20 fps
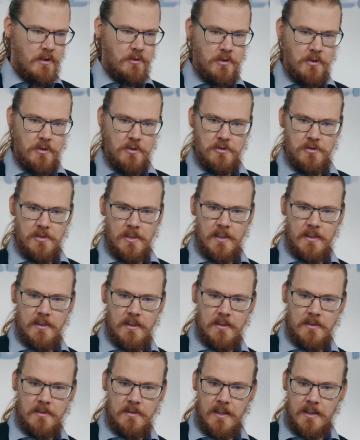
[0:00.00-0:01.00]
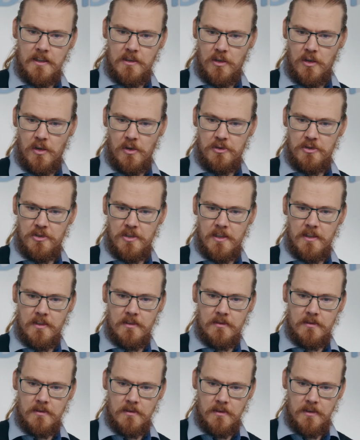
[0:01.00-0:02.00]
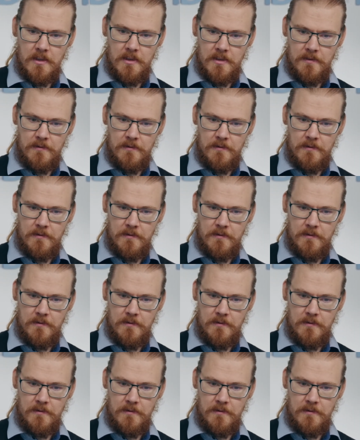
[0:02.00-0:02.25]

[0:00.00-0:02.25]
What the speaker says: do you see that technology in the